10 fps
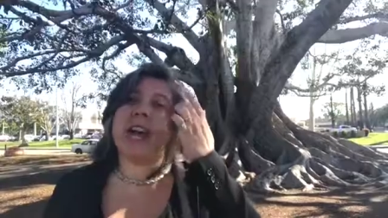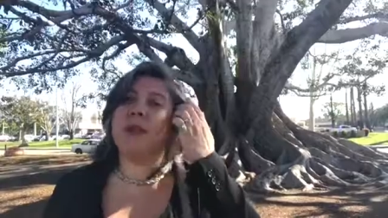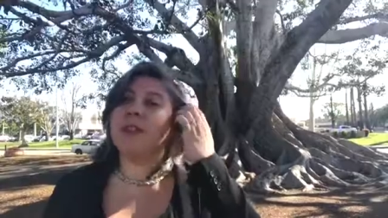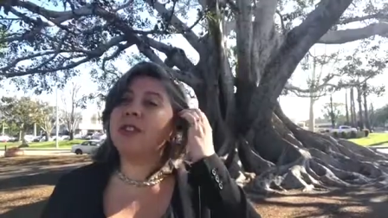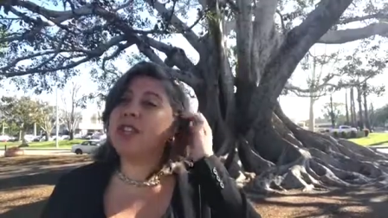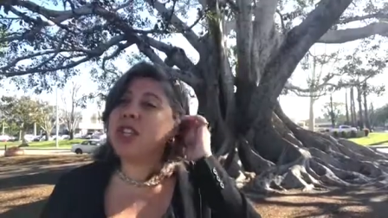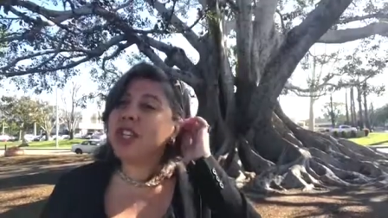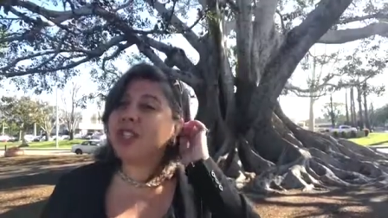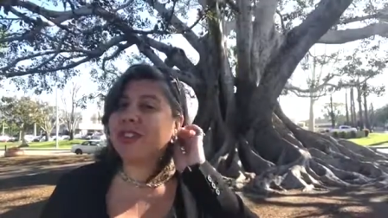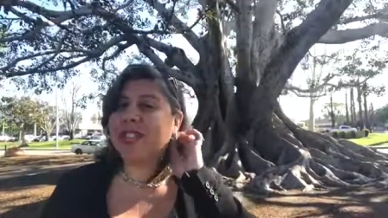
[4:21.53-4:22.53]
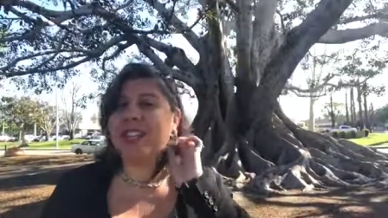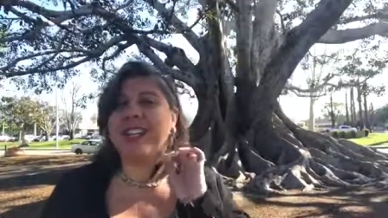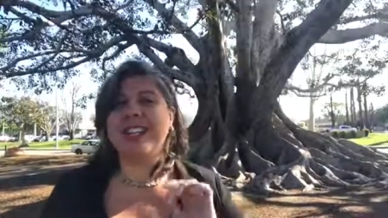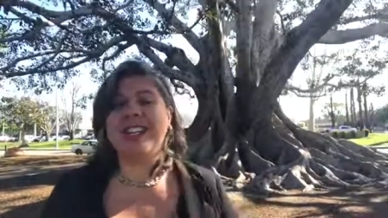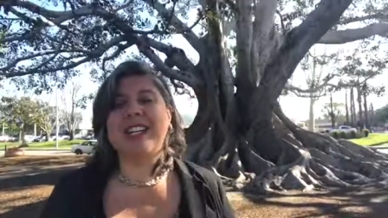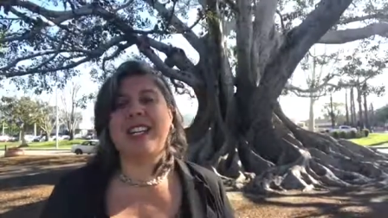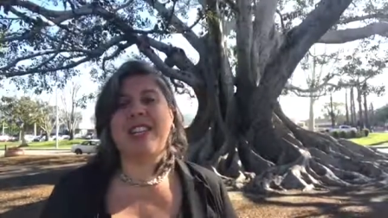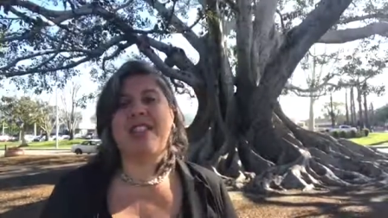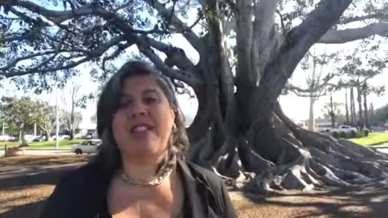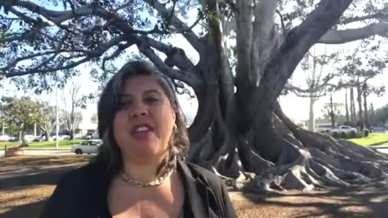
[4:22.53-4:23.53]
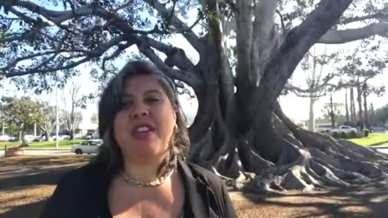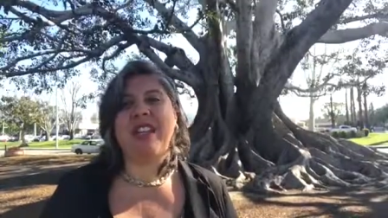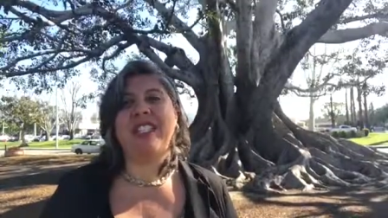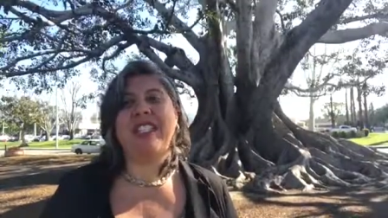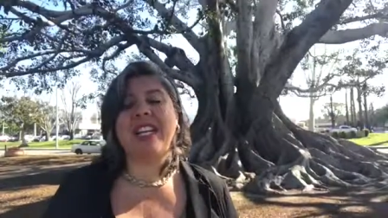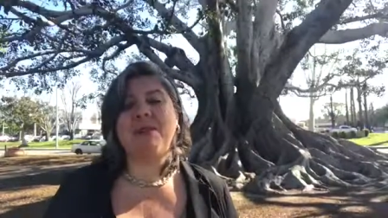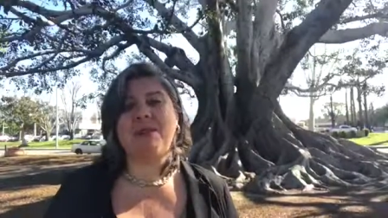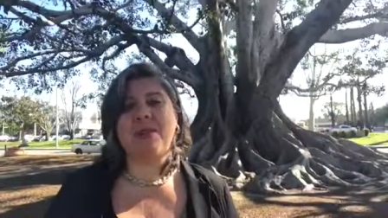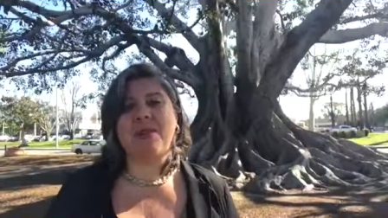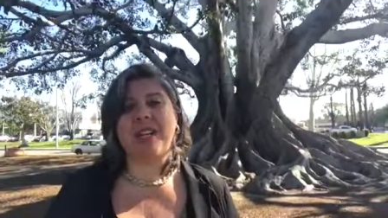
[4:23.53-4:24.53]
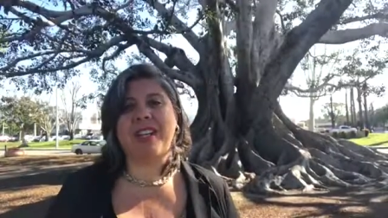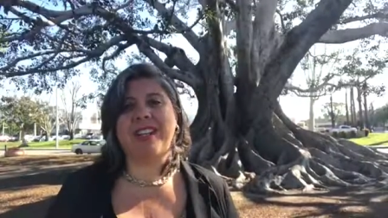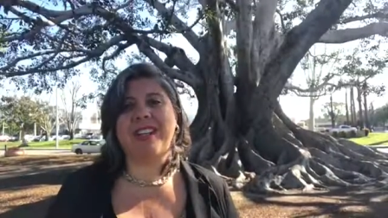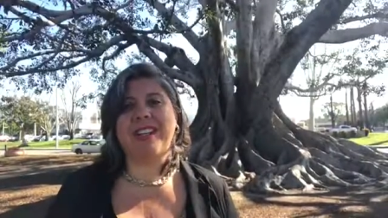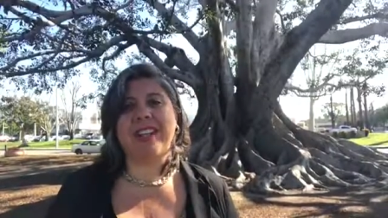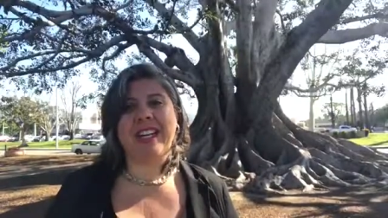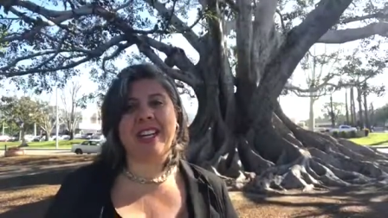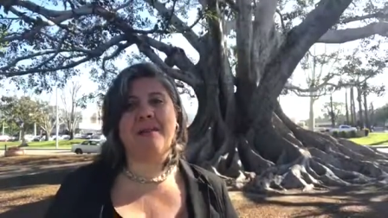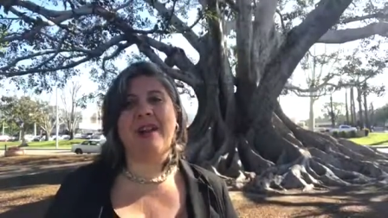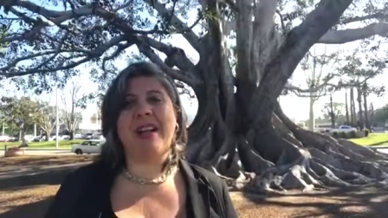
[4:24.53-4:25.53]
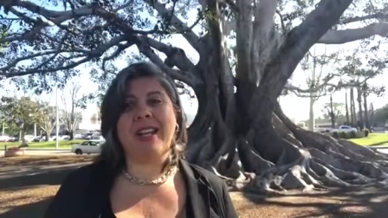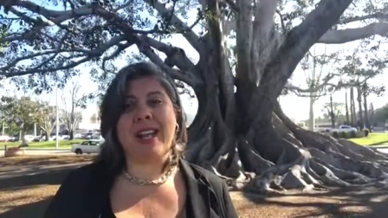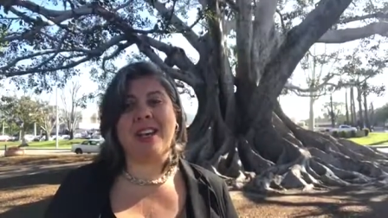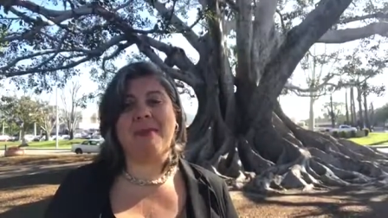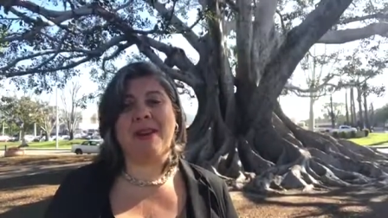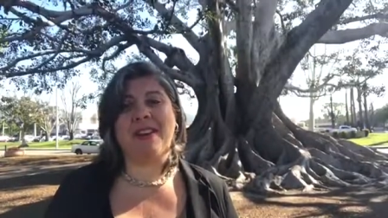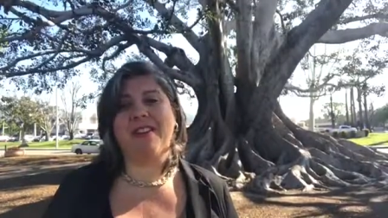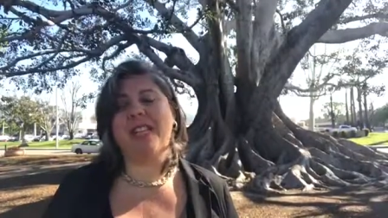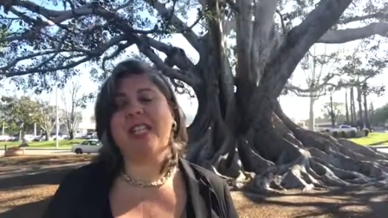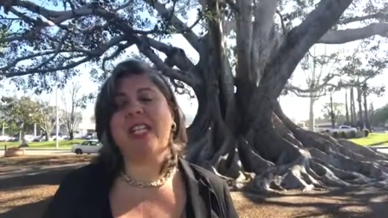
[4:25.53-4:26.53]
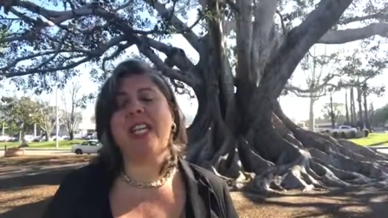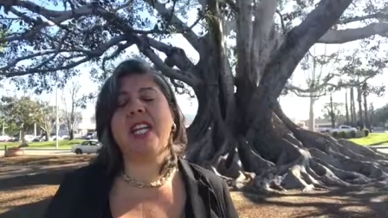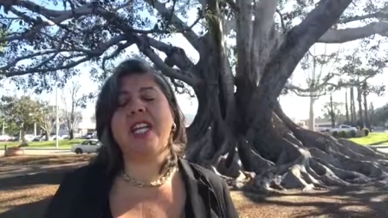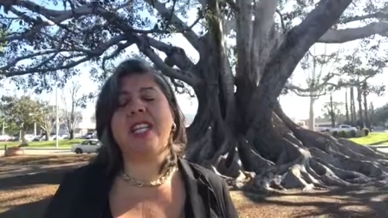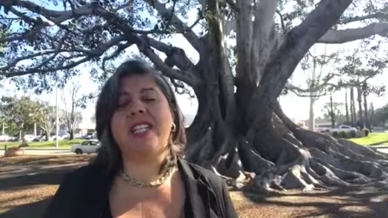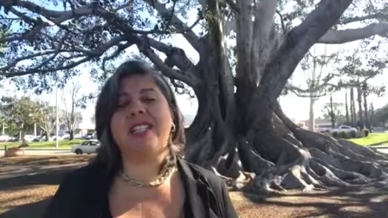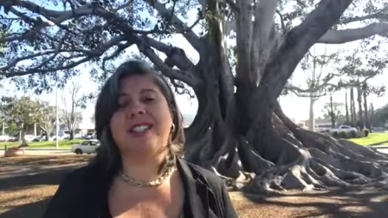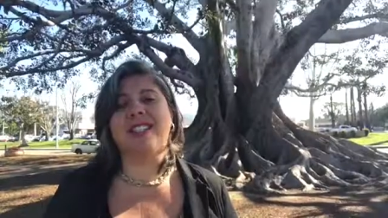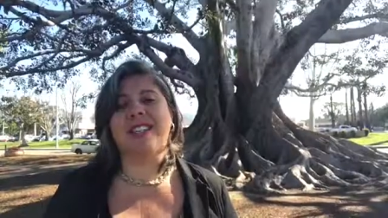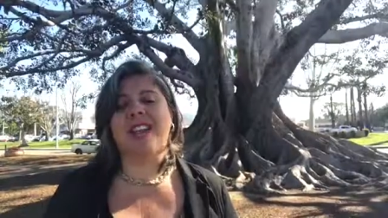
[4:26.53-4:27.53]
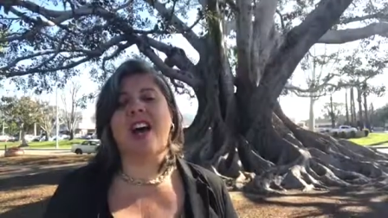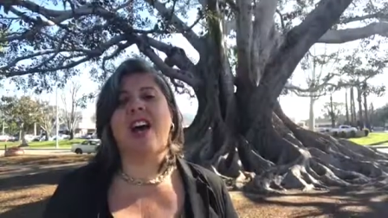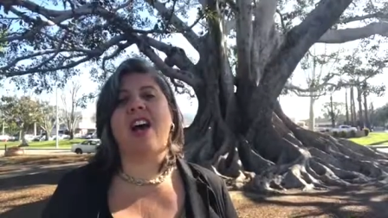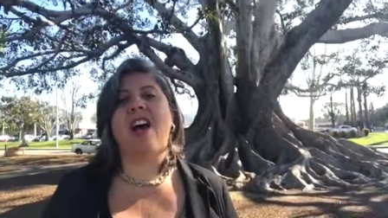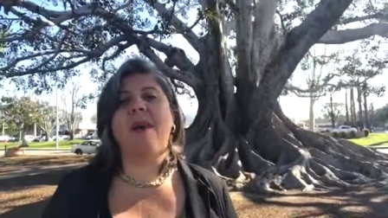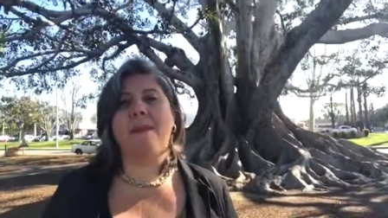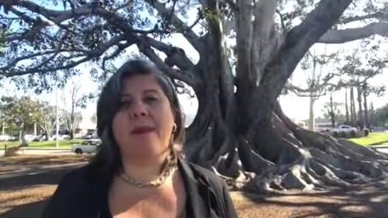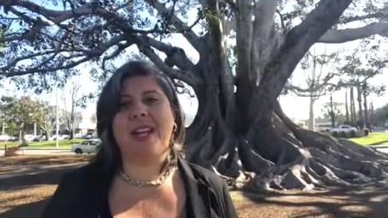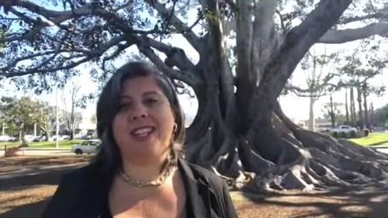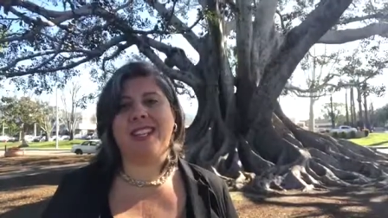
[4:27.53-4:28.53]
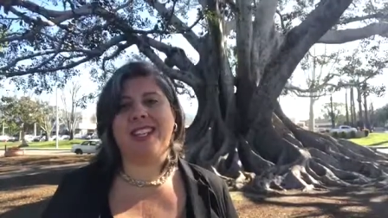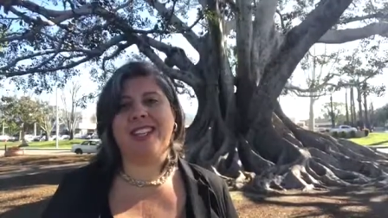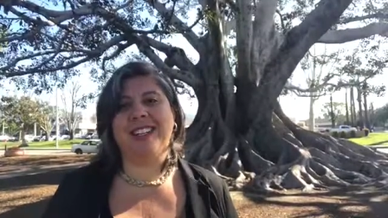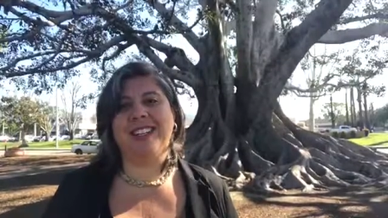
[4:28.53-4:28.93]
ours children that they stay rooted in the mighty God above because He is amazing.